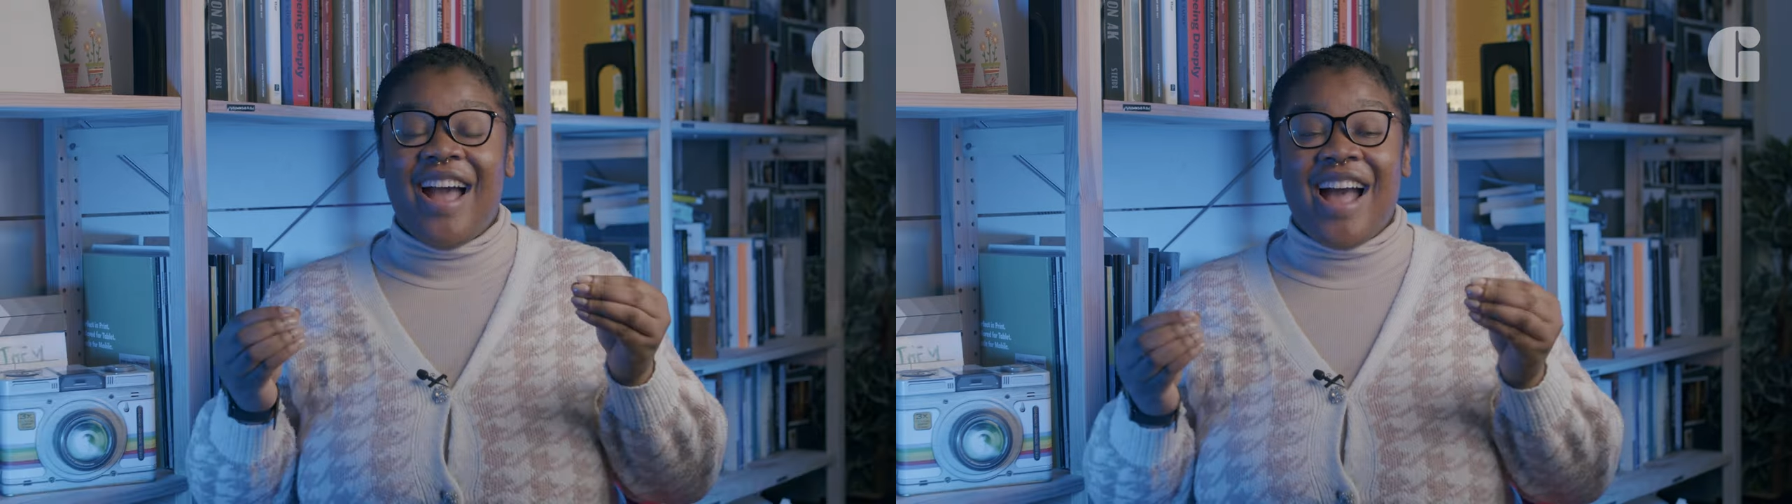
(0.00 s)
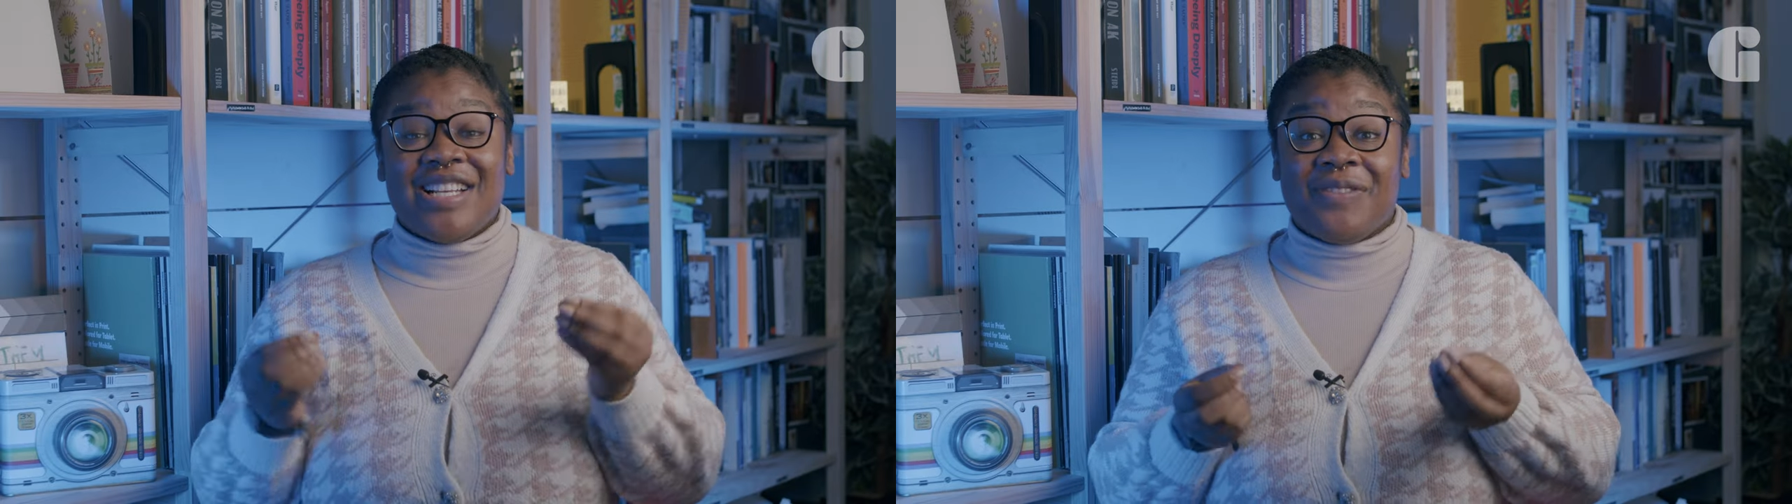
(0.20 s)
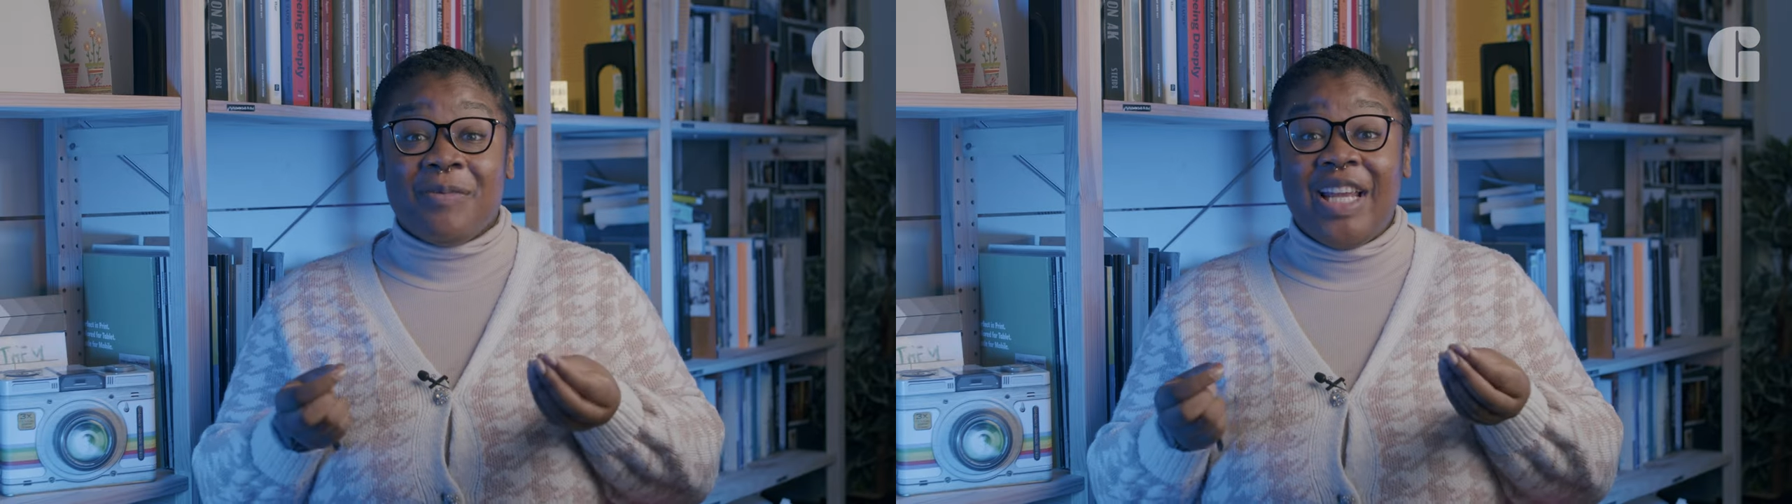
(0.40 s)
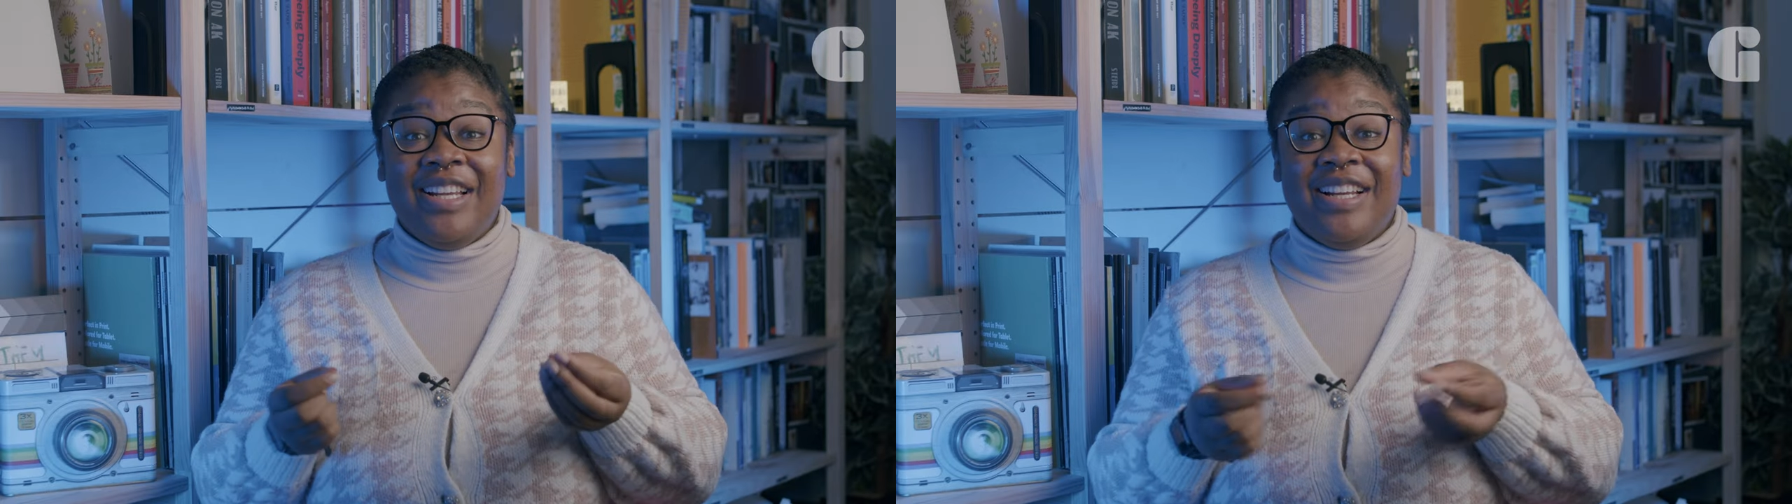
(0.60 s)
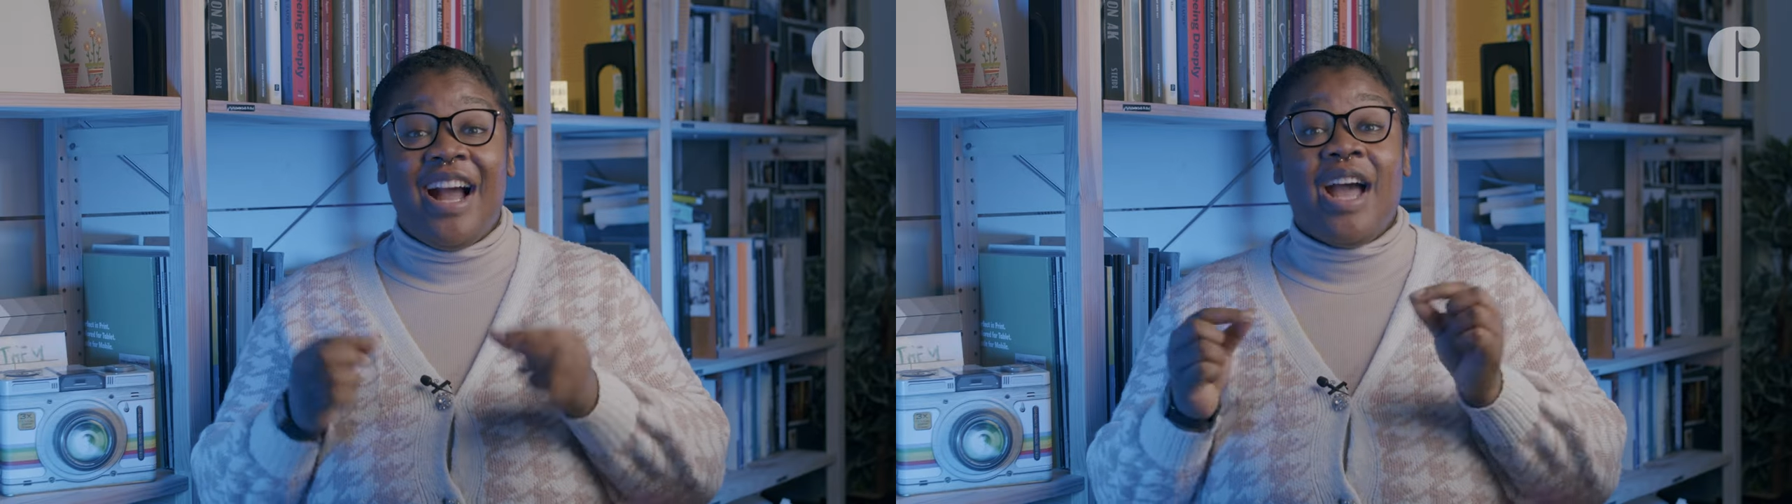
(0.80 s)
As for
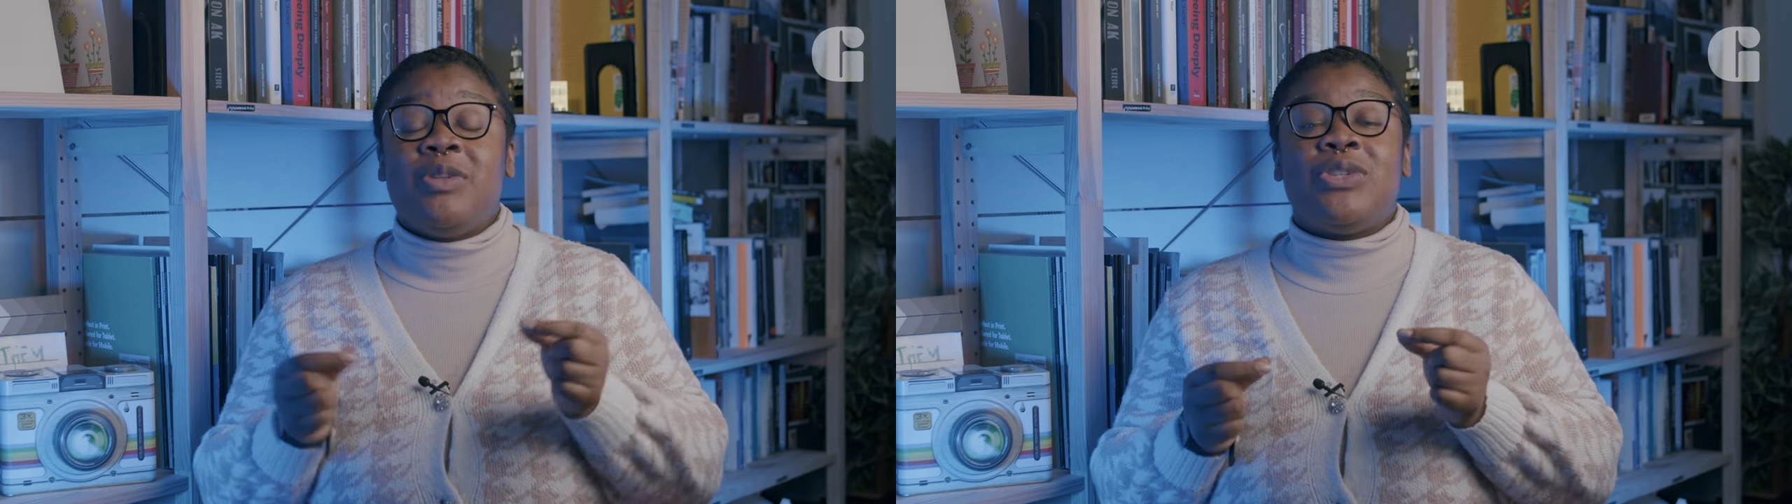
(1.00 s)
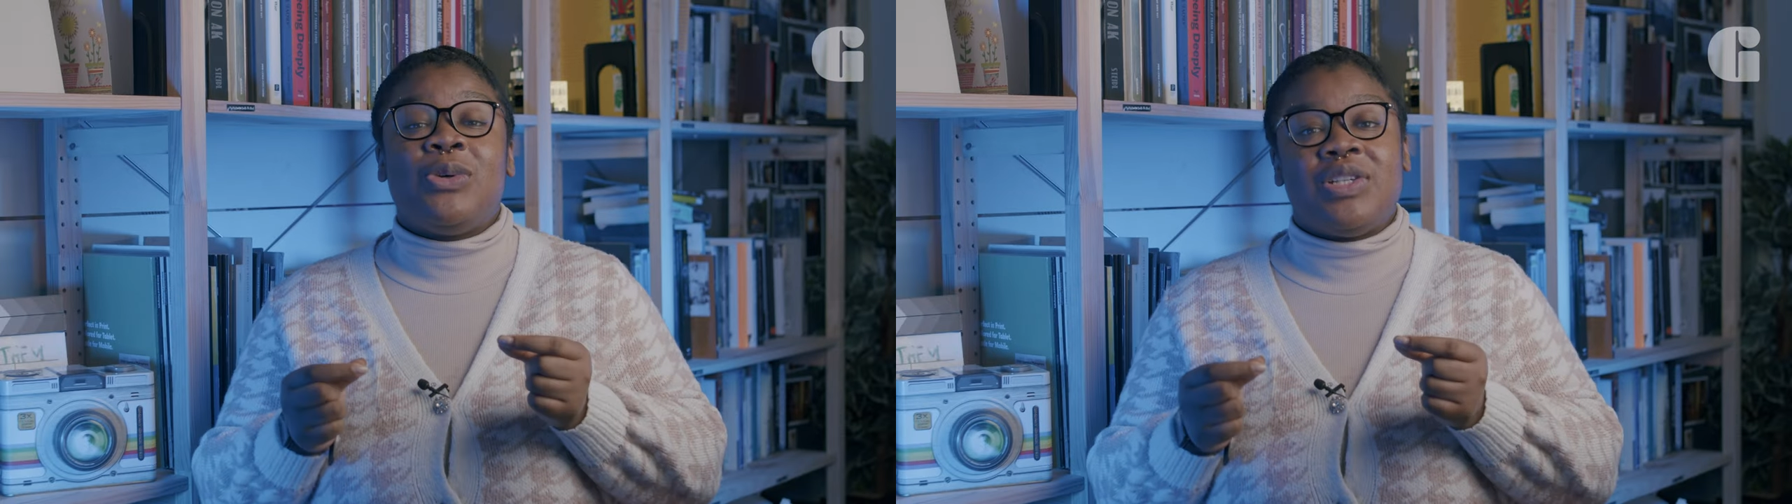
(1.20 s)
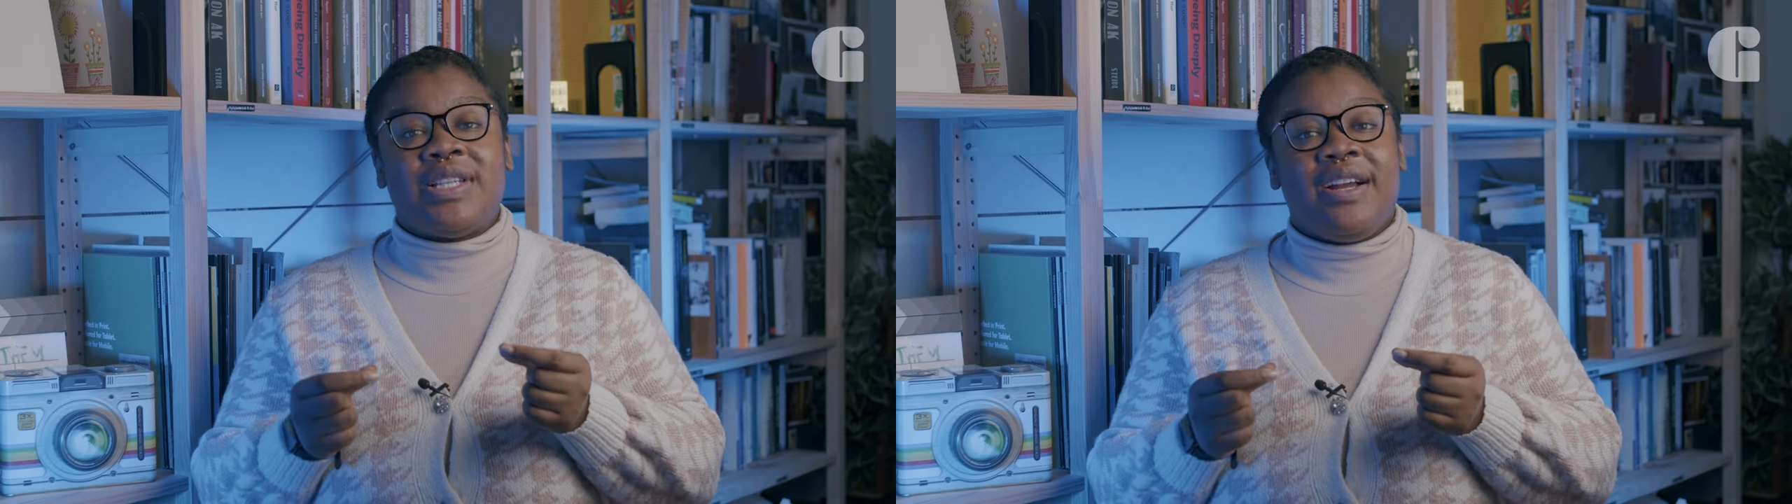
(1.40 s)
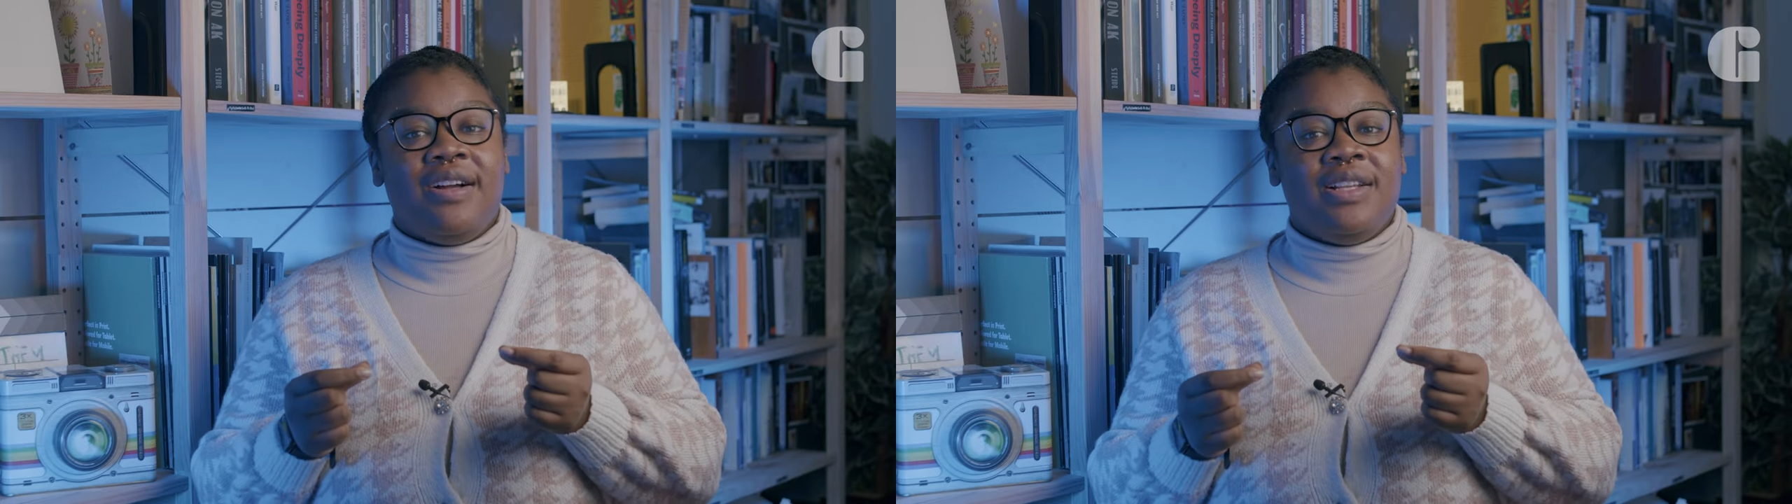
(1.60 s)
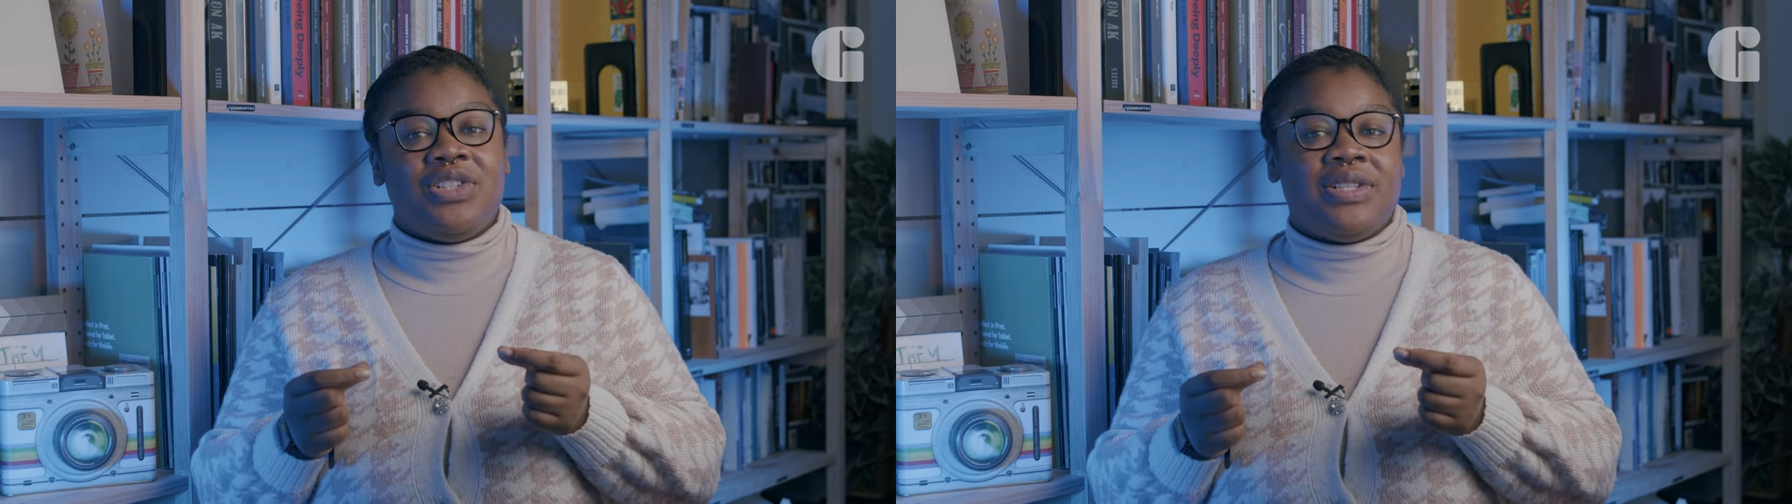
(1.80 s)
me, I'm a social
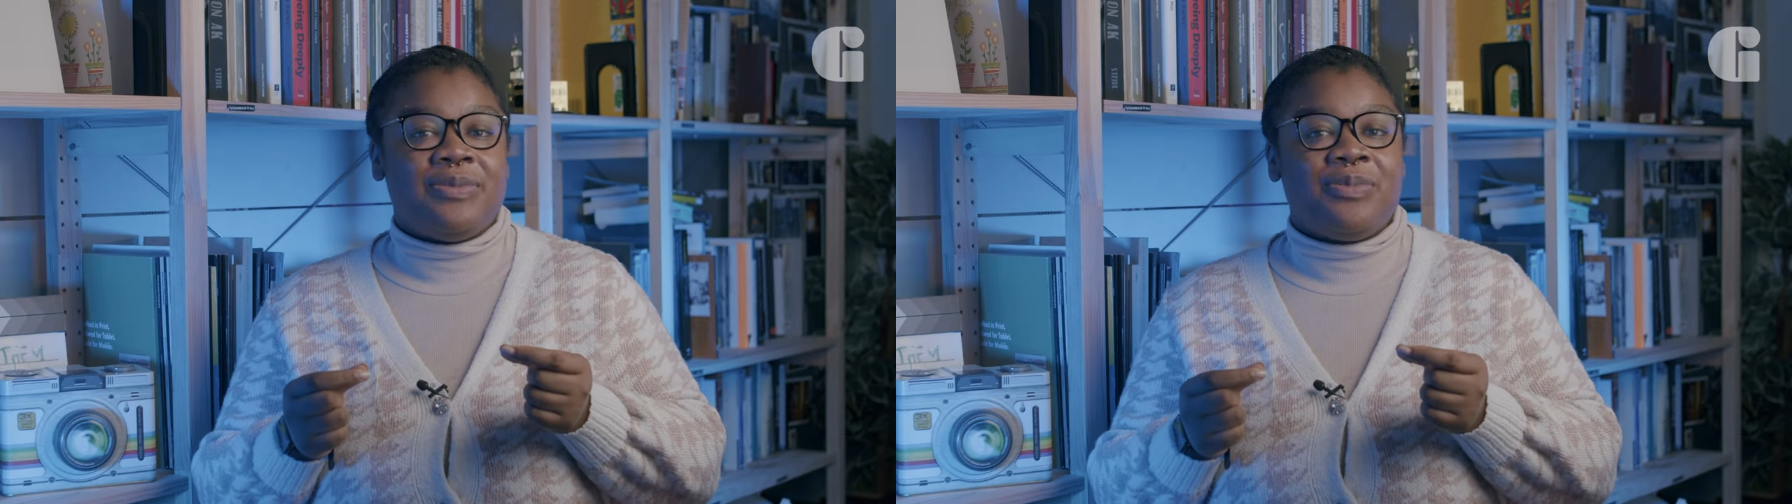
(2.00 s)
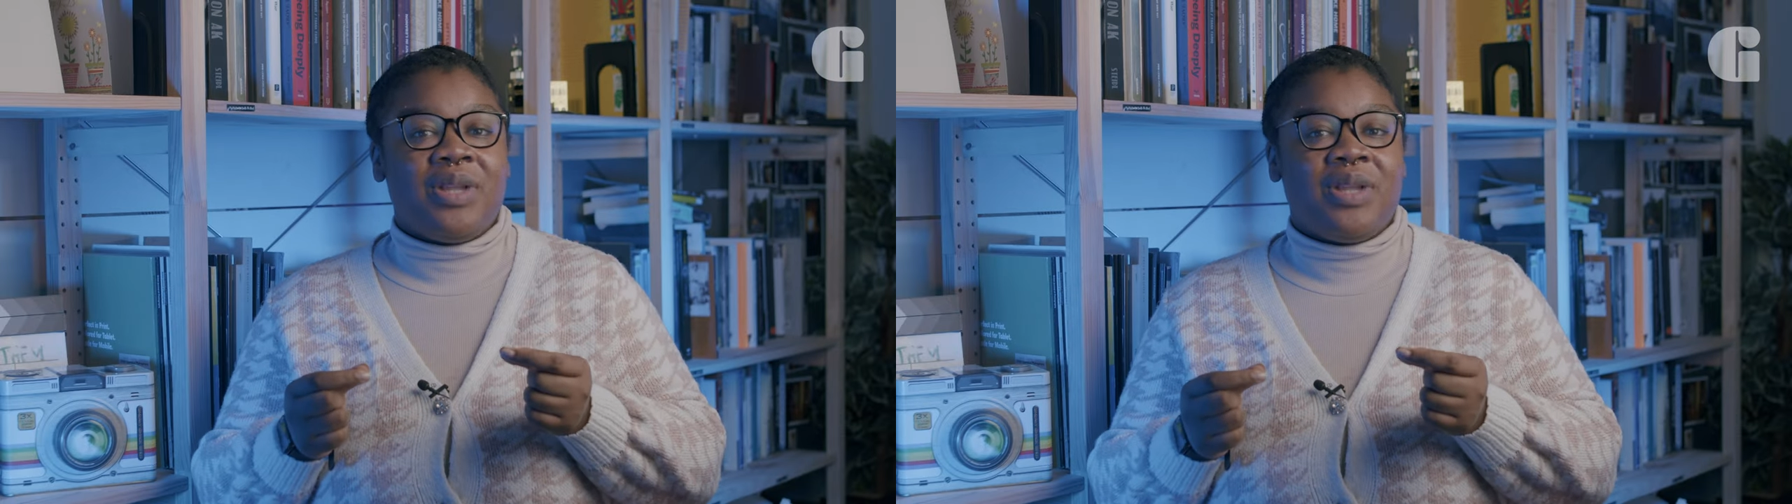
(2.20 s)
psychologist